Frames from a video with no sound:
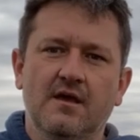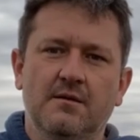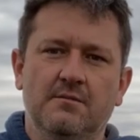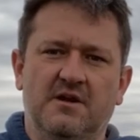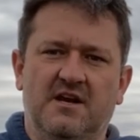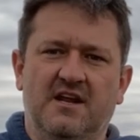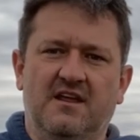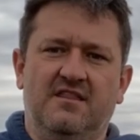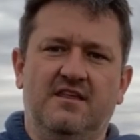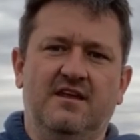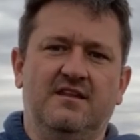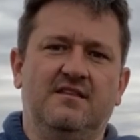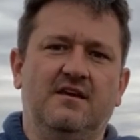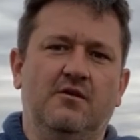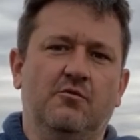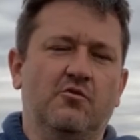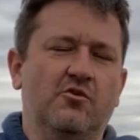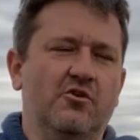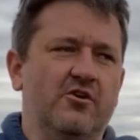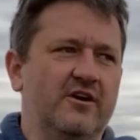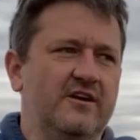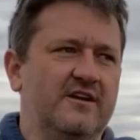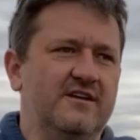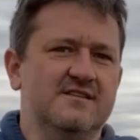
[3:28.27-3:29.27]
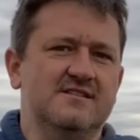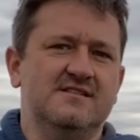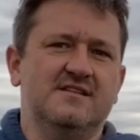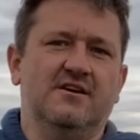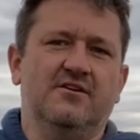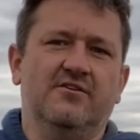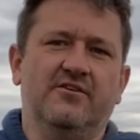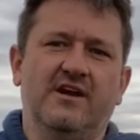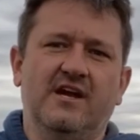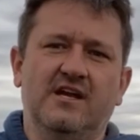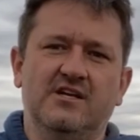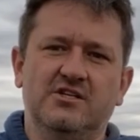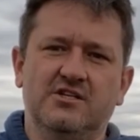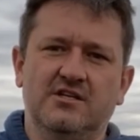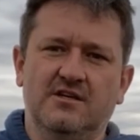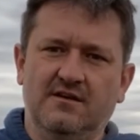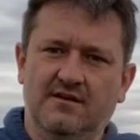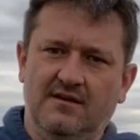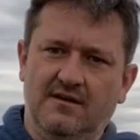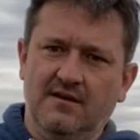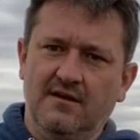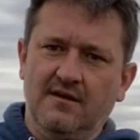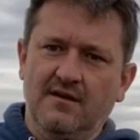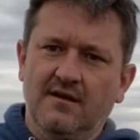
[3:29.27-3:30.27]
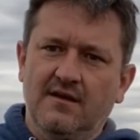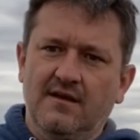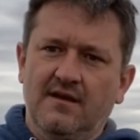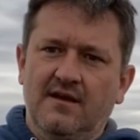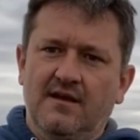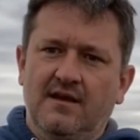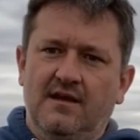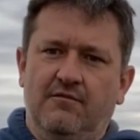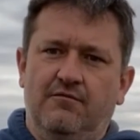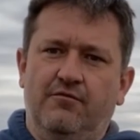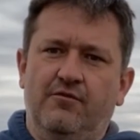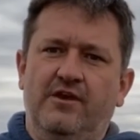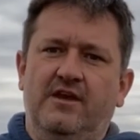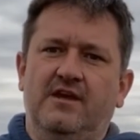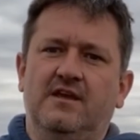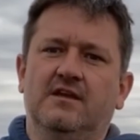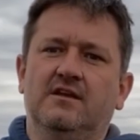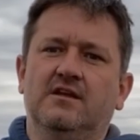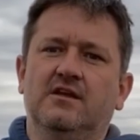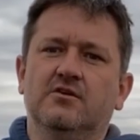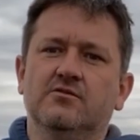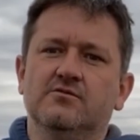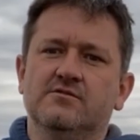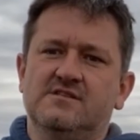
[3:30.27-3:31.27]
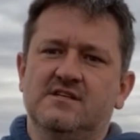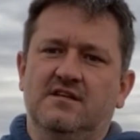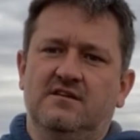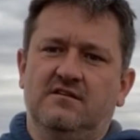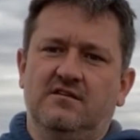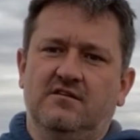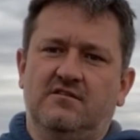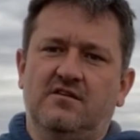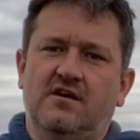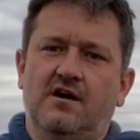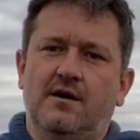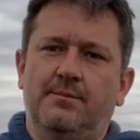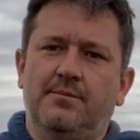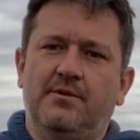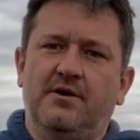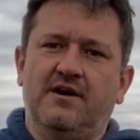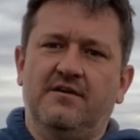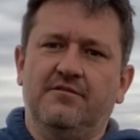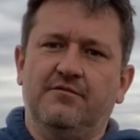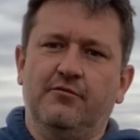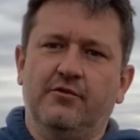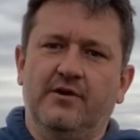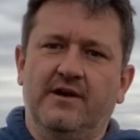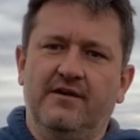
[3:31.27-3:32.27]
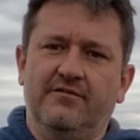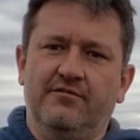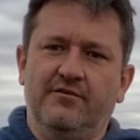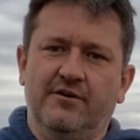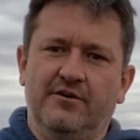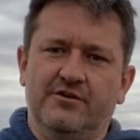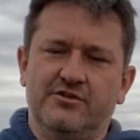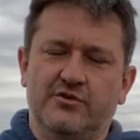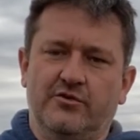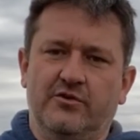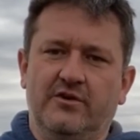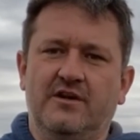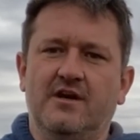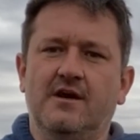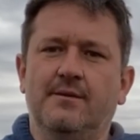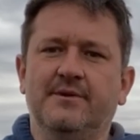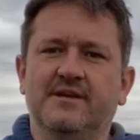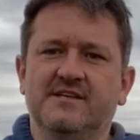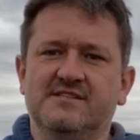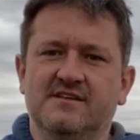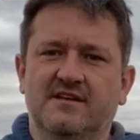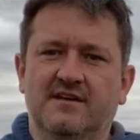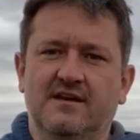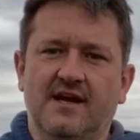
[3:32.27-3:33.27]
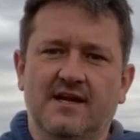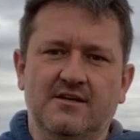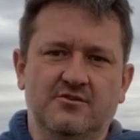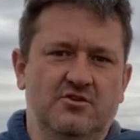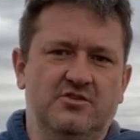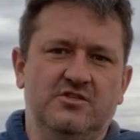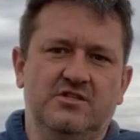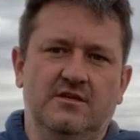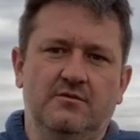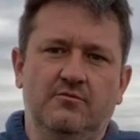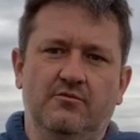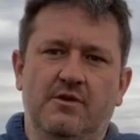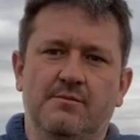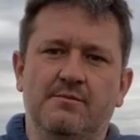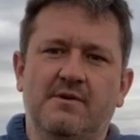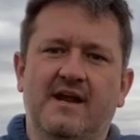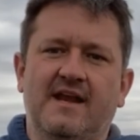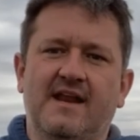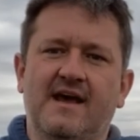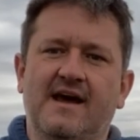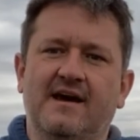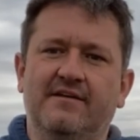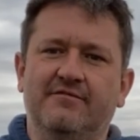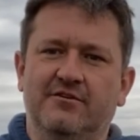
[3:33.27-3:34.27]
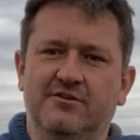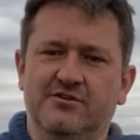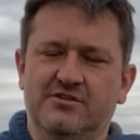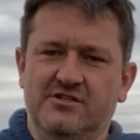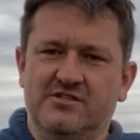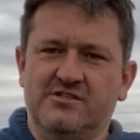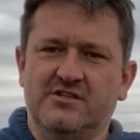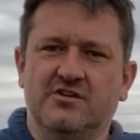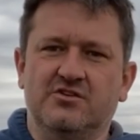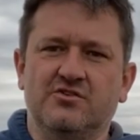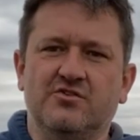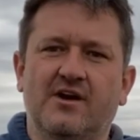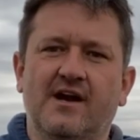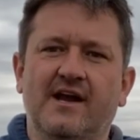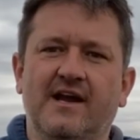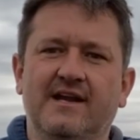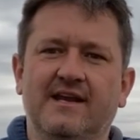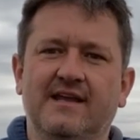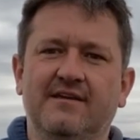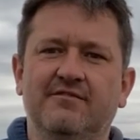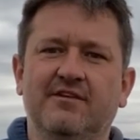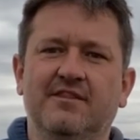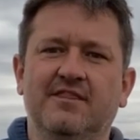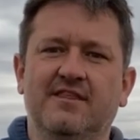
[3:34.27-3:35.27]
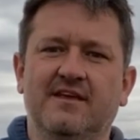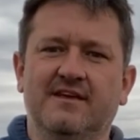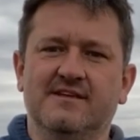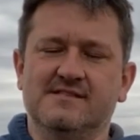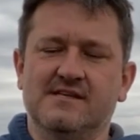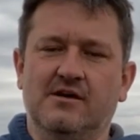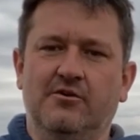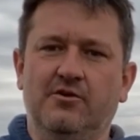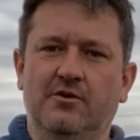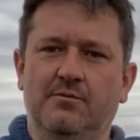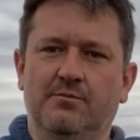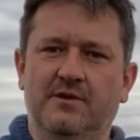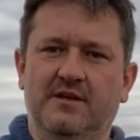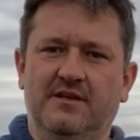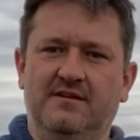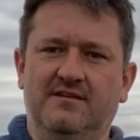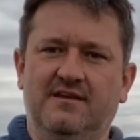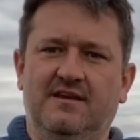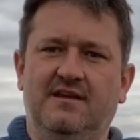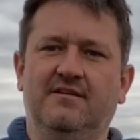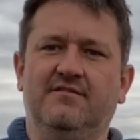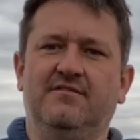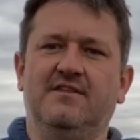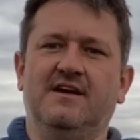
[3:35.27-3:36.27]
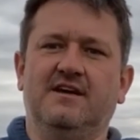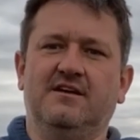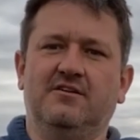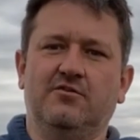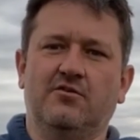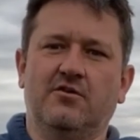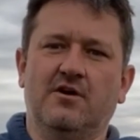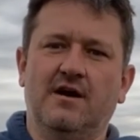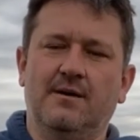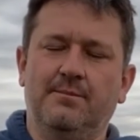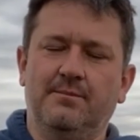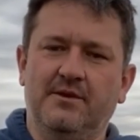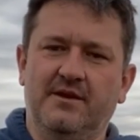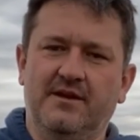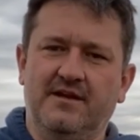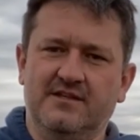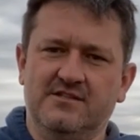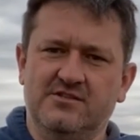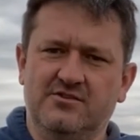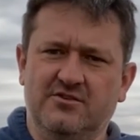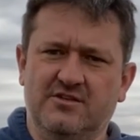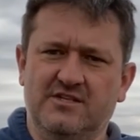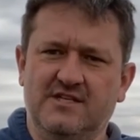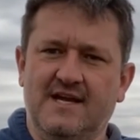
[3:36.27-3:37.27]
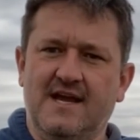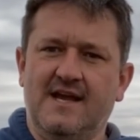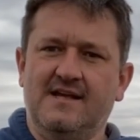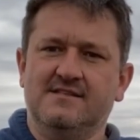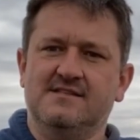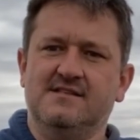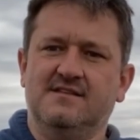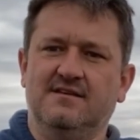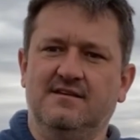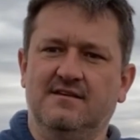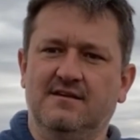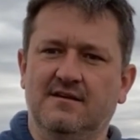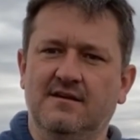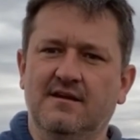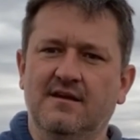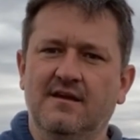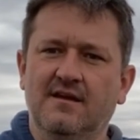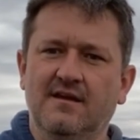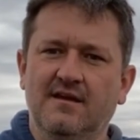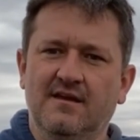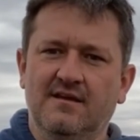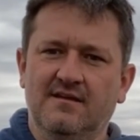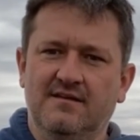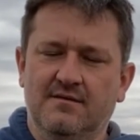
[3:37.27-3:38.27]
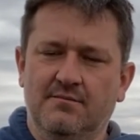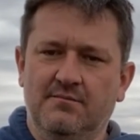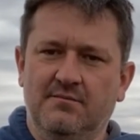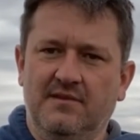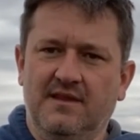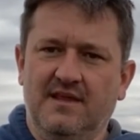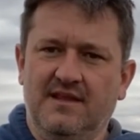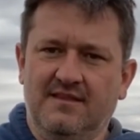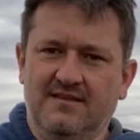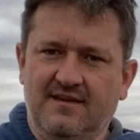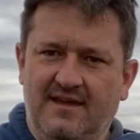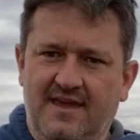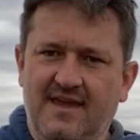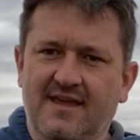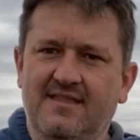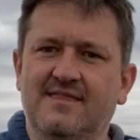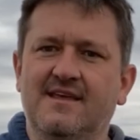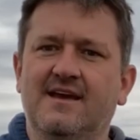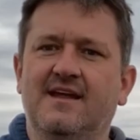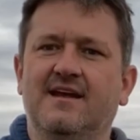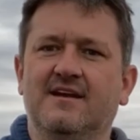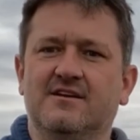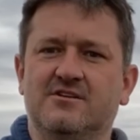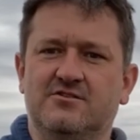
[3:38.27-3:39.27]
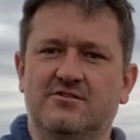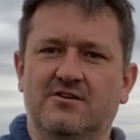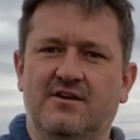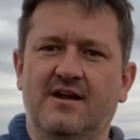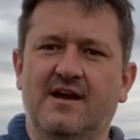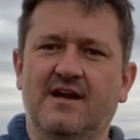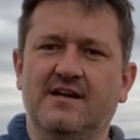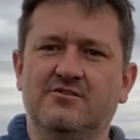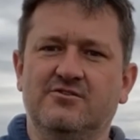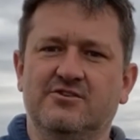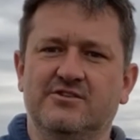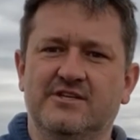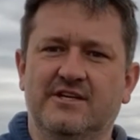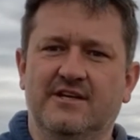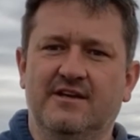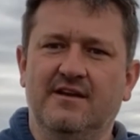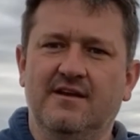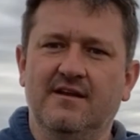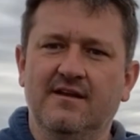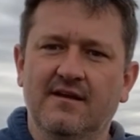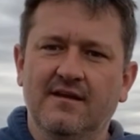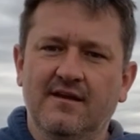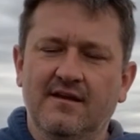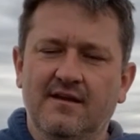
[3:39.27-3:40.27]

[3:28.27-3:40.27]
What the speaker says: but I think they warrant consideration if we can use it to top off whatever shortcomings in nitrogen we might have, or just to try and even things out a bit to give that crop an extra chance to get that extra nitrogen.